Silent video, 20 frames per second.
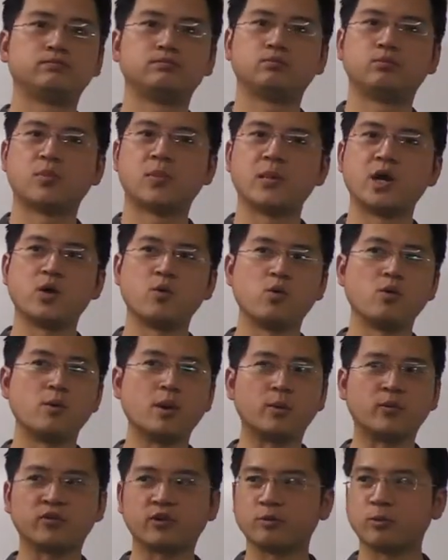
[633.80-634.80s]
may
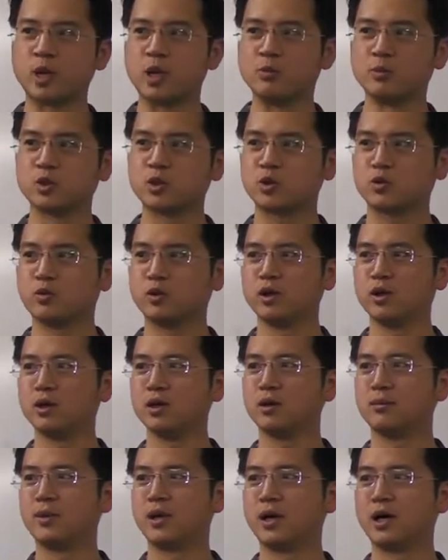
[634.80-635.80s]
remember from chemistry
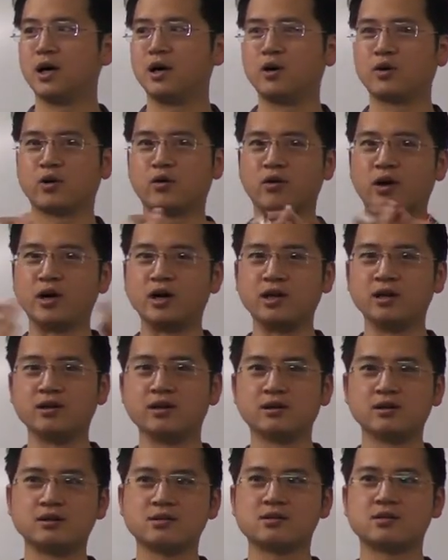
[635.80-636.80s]
about
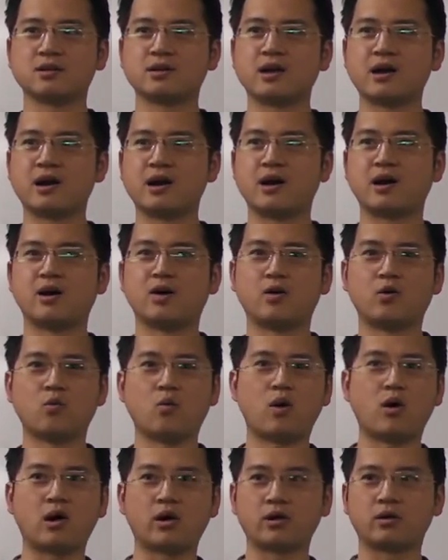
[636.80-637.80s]
gradients and how
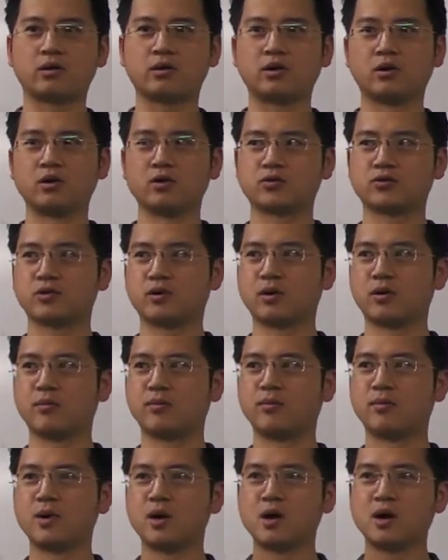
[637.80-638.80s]
water goes
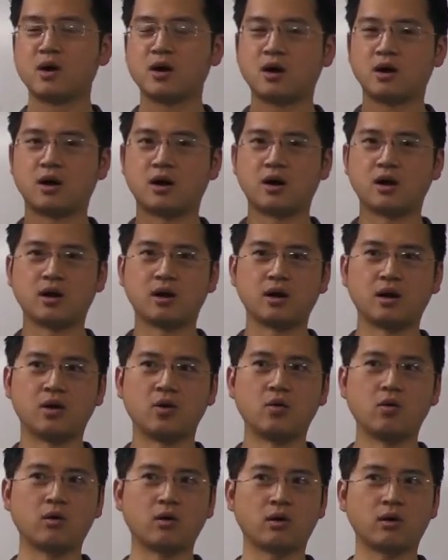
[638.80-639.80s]
from
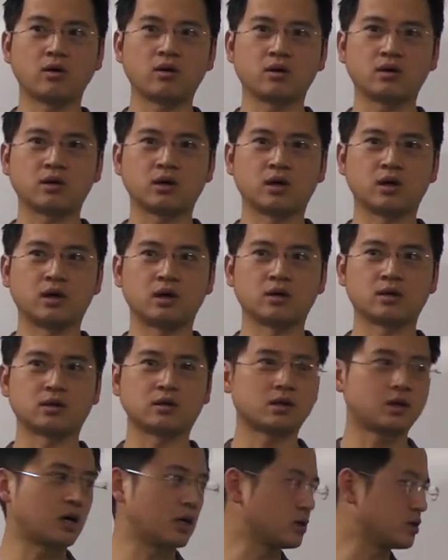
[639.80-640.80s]
lower
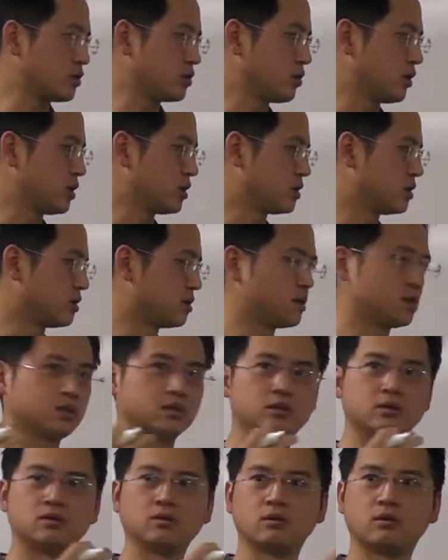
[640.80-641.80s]
concentration
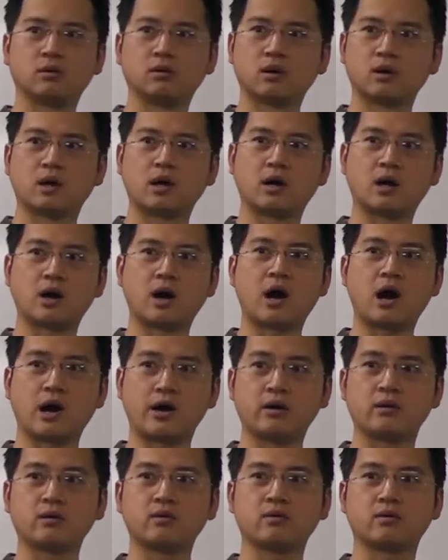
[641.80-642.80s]
to
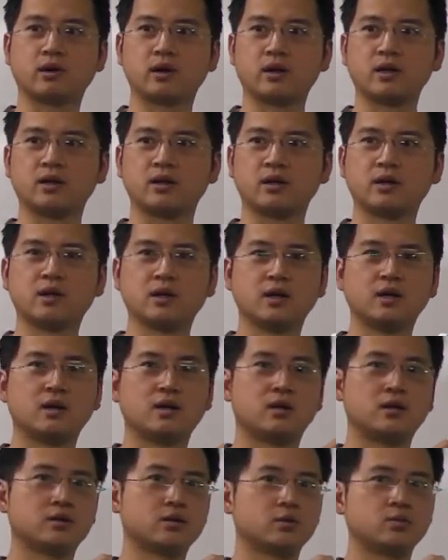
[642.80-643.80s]
higher, right?
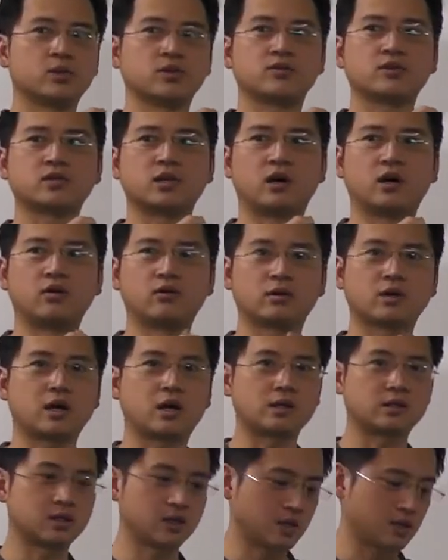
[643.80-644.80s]
In terms of salt
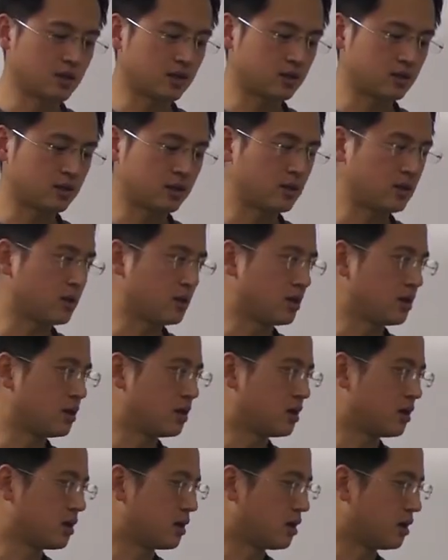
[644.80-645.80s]
content.
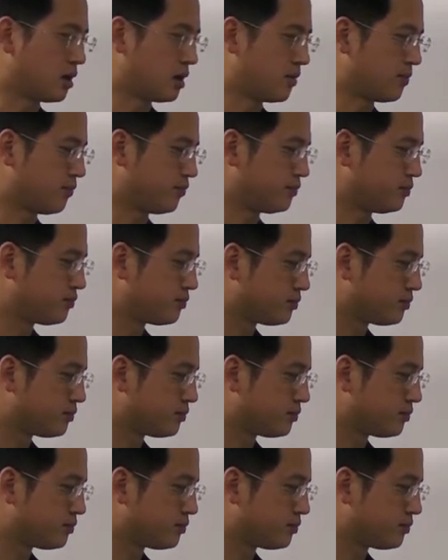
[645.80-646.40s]
And